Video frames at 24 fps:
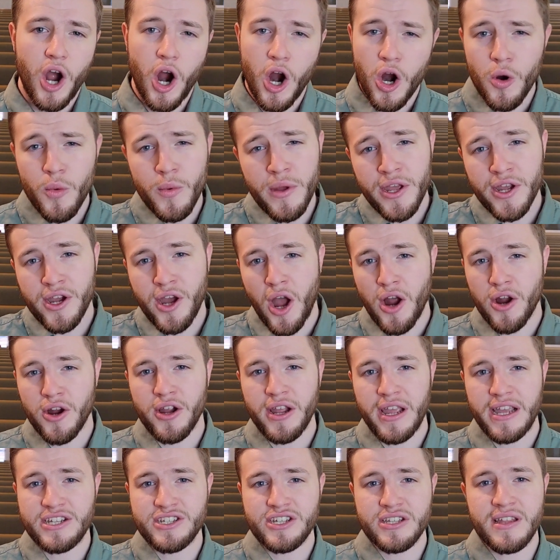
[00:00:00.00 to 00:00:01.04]
Are we a
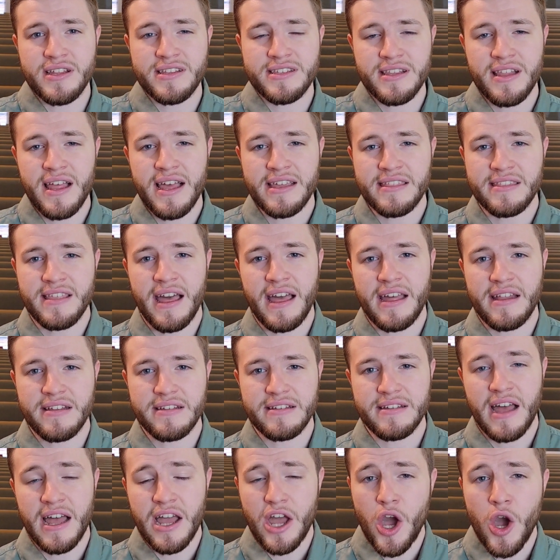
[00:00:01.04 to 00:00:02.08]
congregation that's like
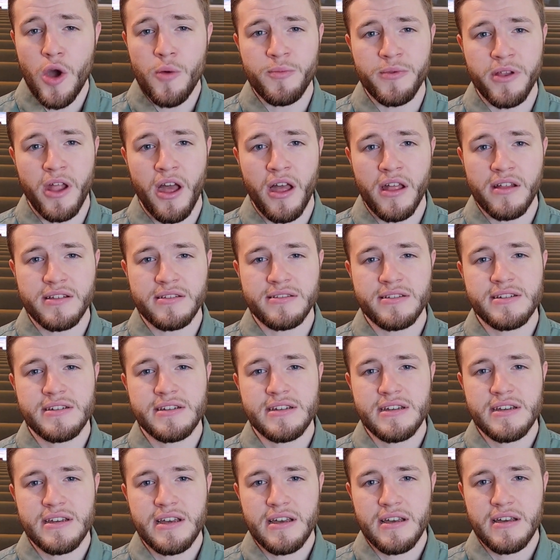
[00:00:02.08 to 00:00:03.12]
that? I hope not.
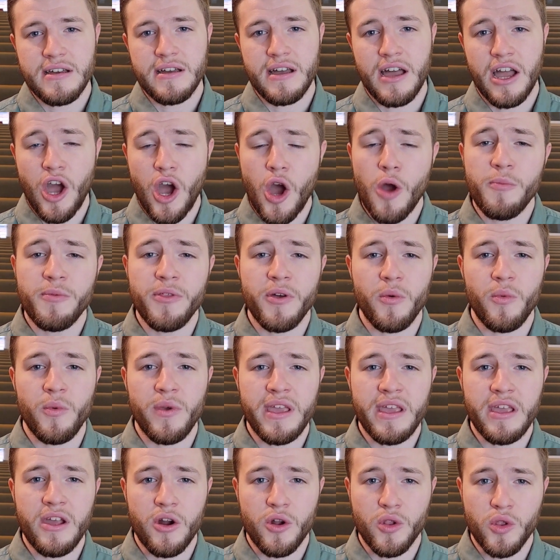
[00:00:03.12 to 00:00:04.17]
I hope that
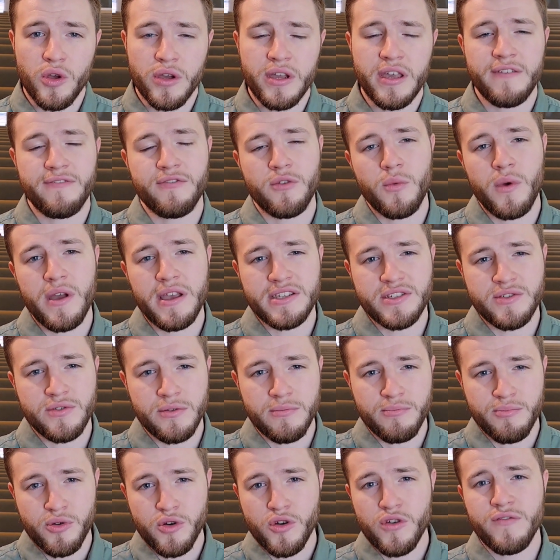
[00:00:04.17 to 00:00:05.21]
we are looking for ways to
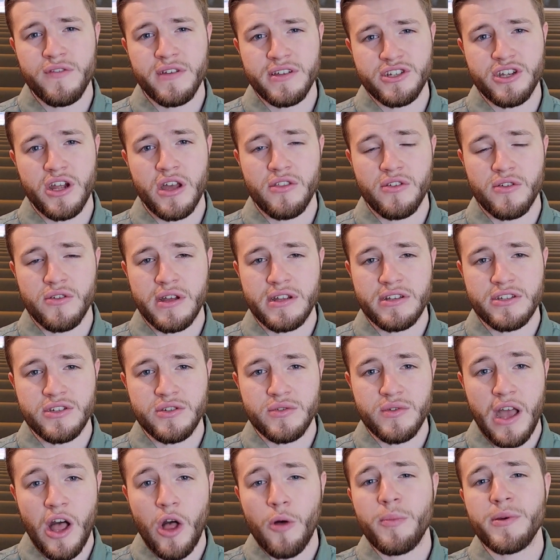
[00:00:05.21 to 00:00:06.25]
improve each other and
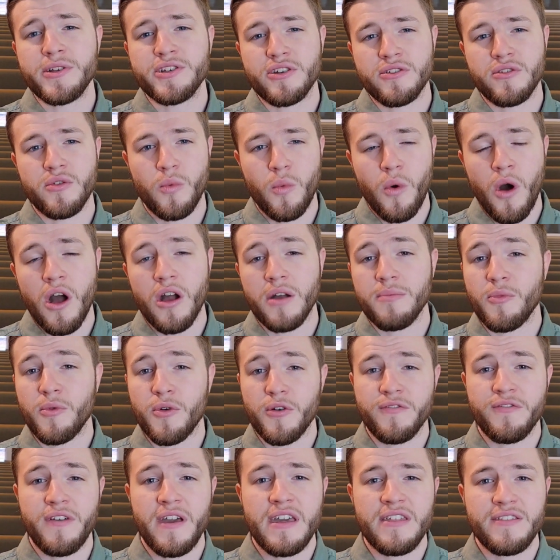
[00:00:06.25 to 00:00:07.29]
to help each other walk
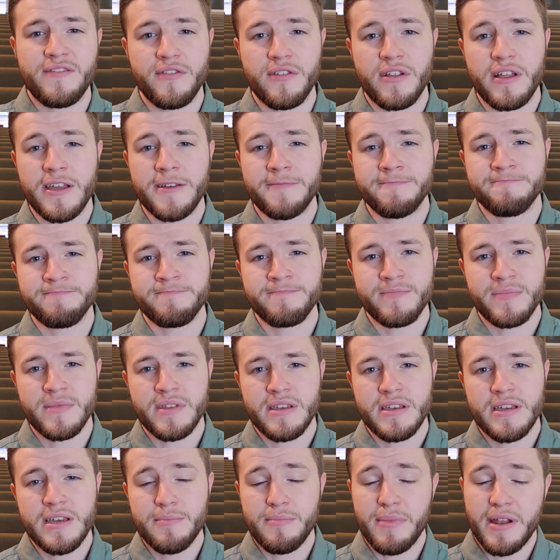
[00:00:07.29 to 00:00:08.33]
more faithfully.
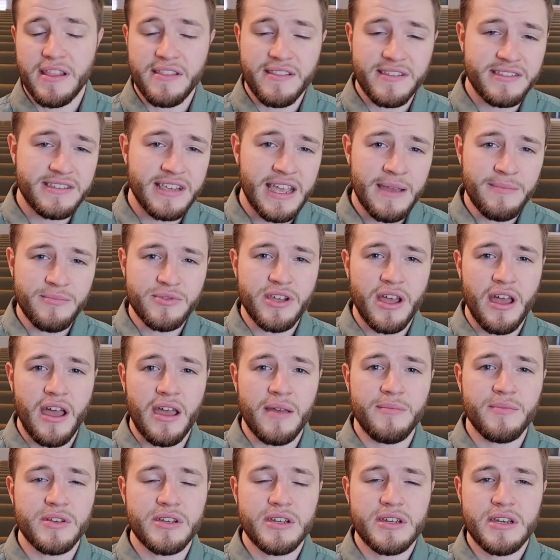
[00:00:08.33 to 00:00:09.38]
But at the same
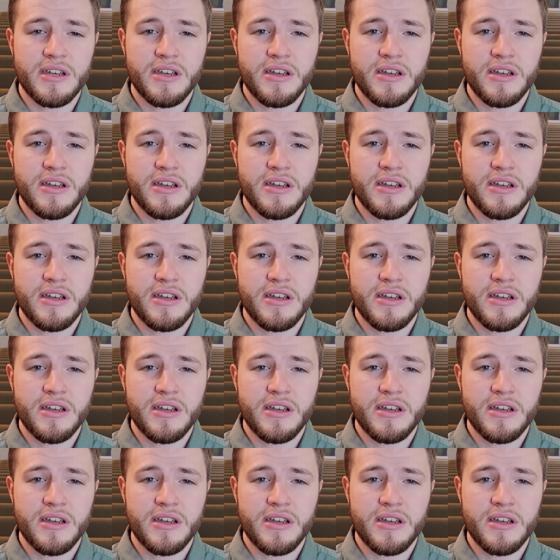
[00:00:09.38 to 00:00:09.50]
time,